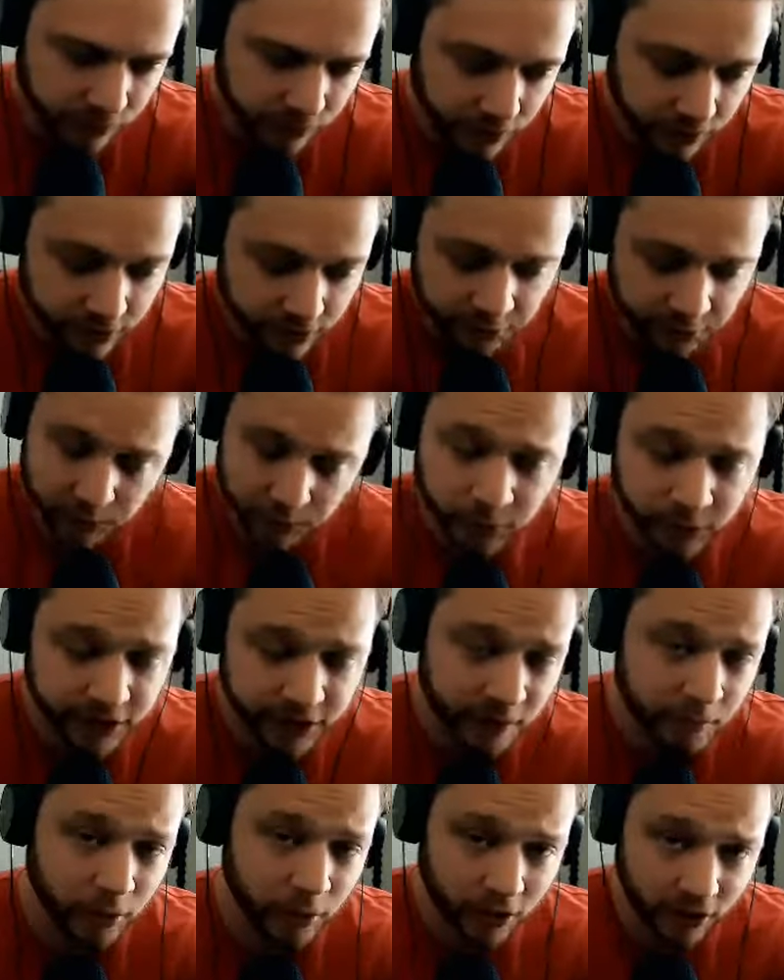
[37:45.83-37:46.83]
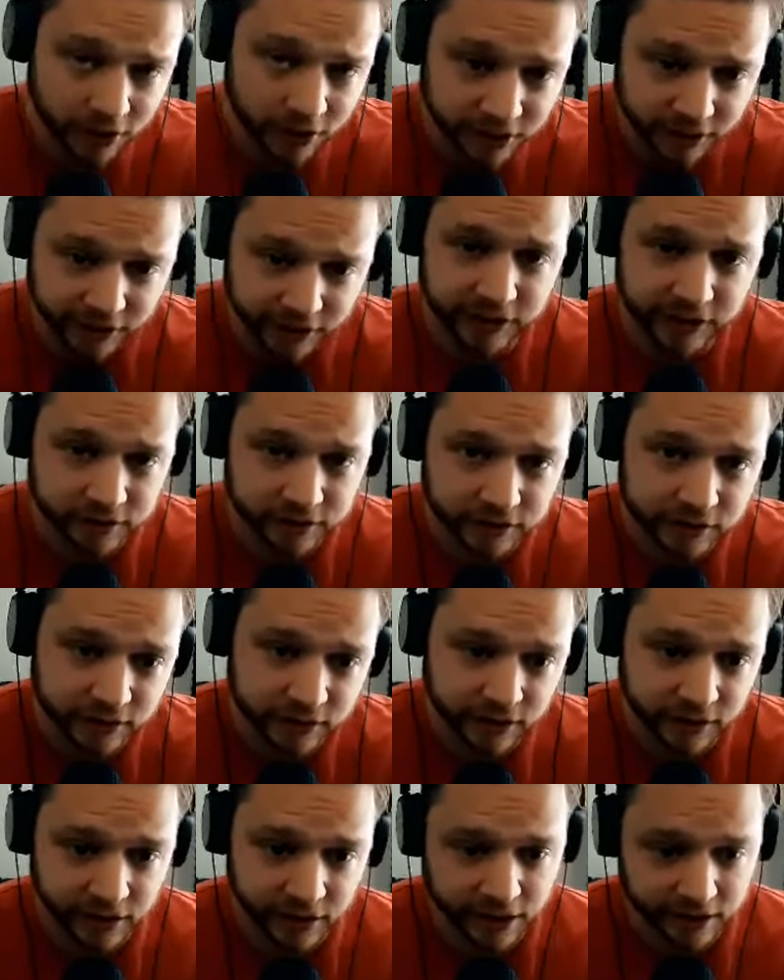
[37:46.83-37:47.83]
these people get marketing.
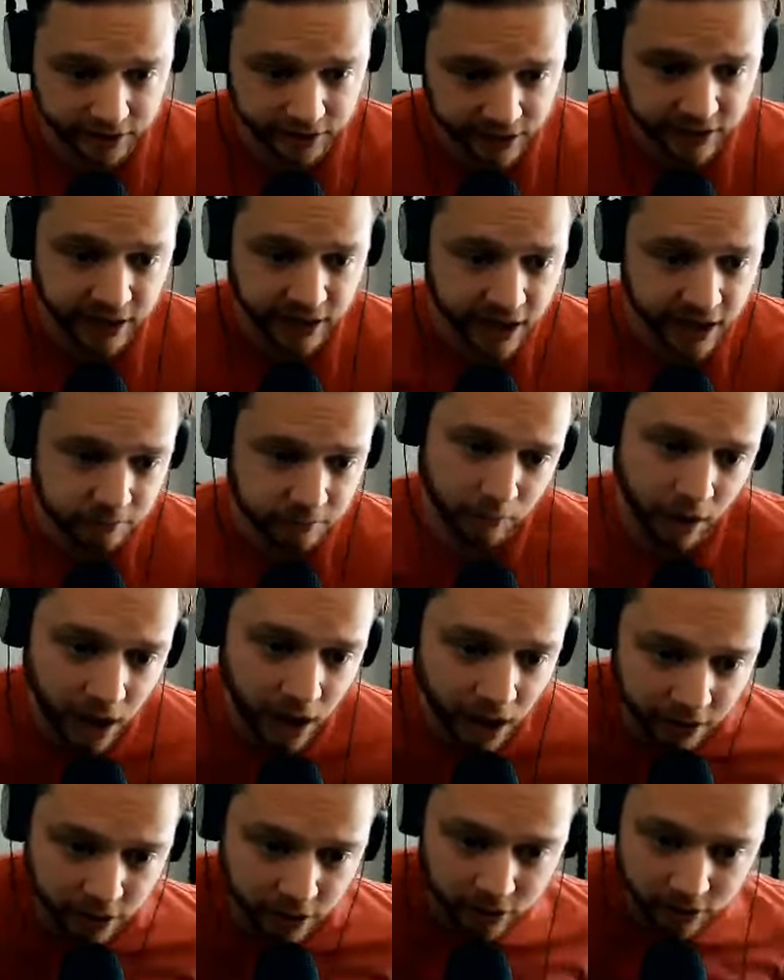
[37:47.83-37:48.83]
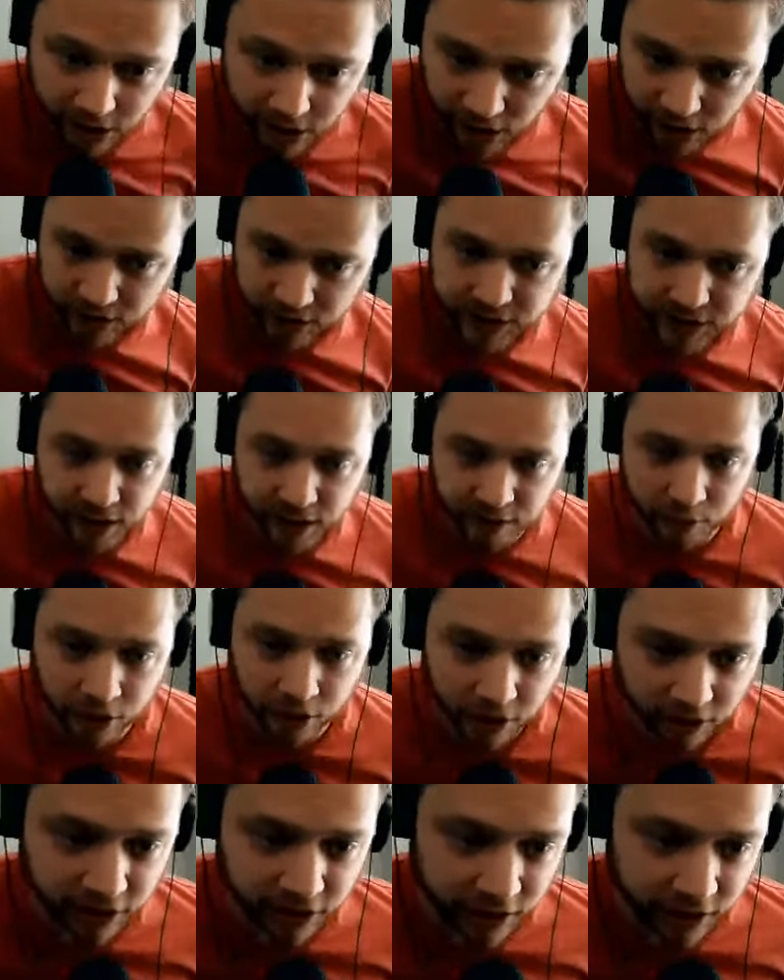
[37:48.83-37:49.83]
They, they get modern content
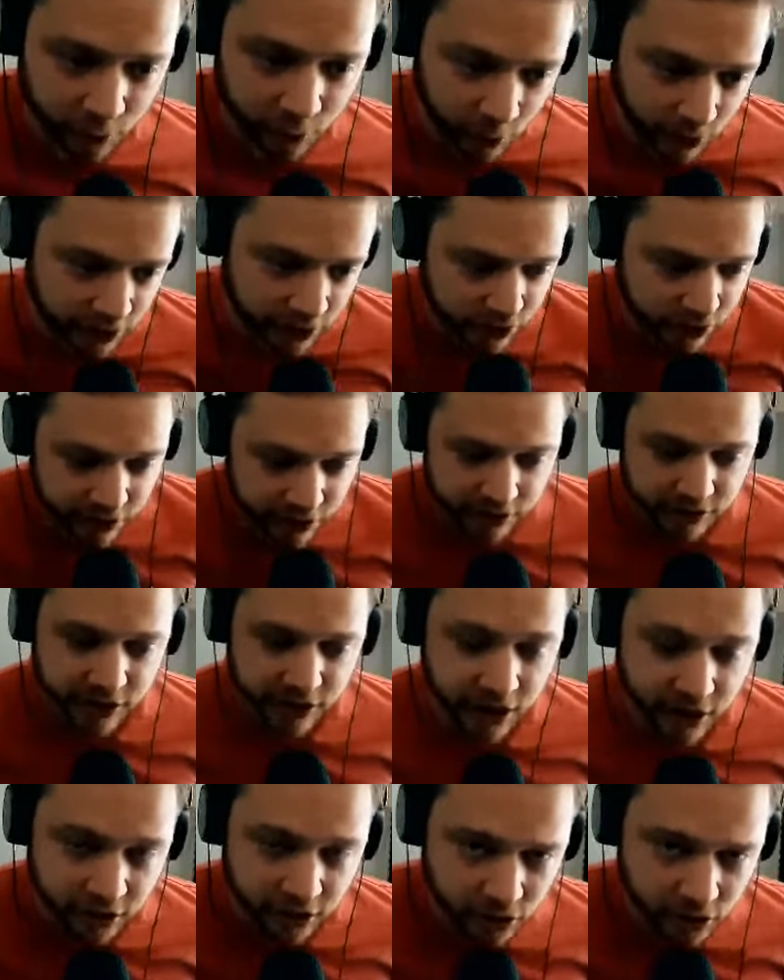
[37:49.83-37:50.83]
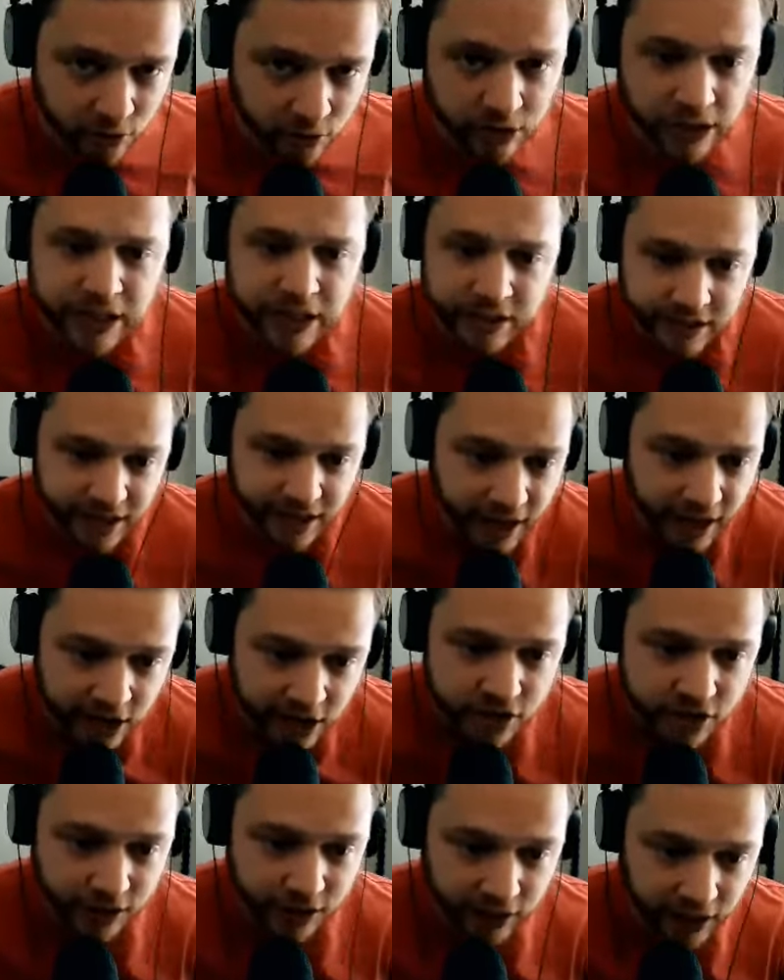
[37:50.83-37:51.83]
marketing, which is you need to
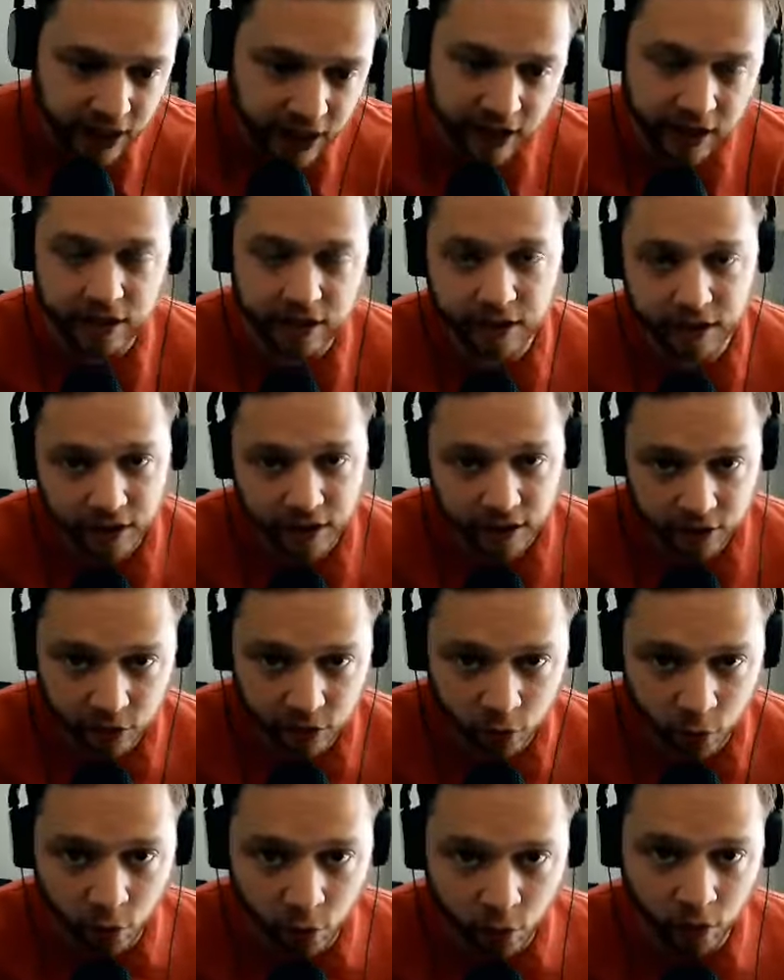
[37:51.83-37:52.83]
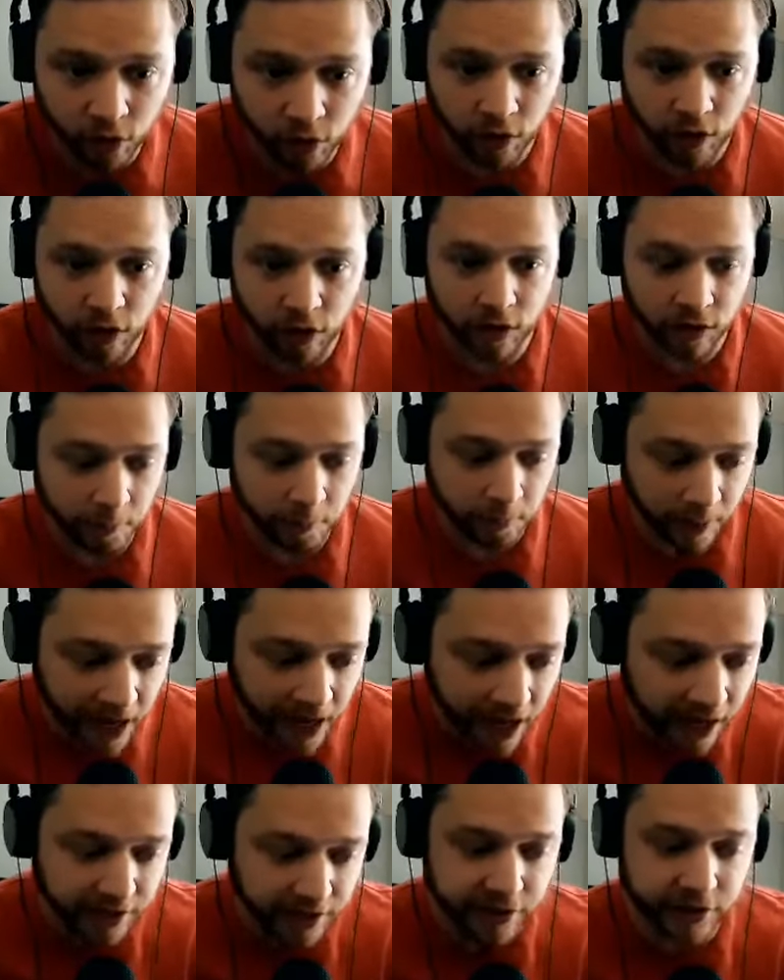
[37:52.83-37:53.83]
educate your
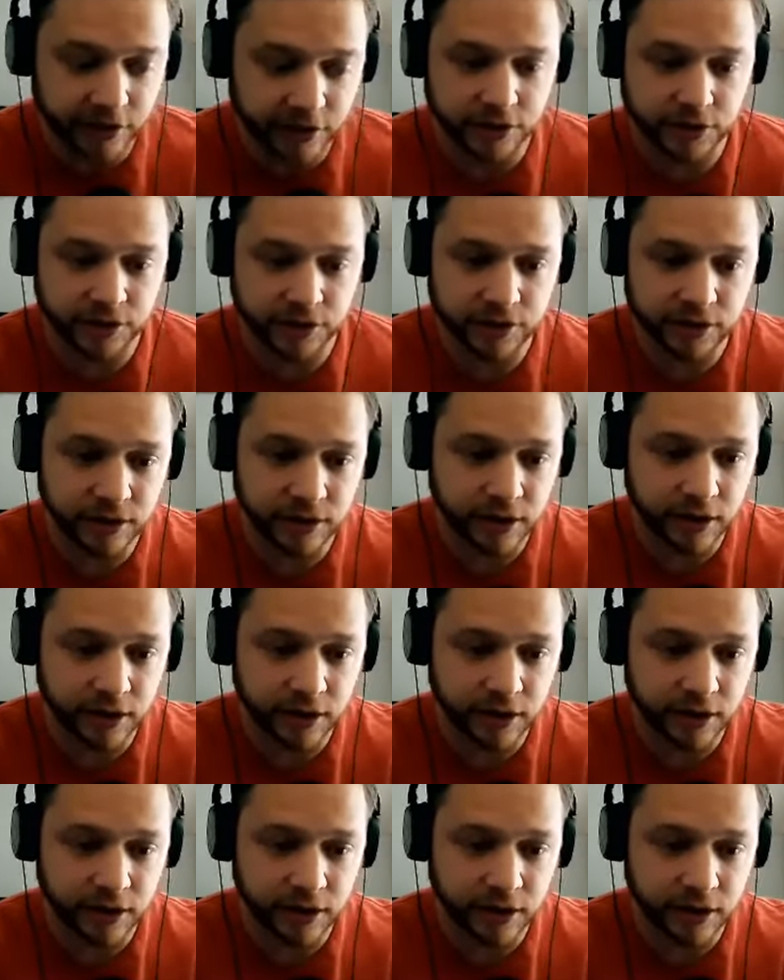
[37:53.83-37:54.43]
buyers.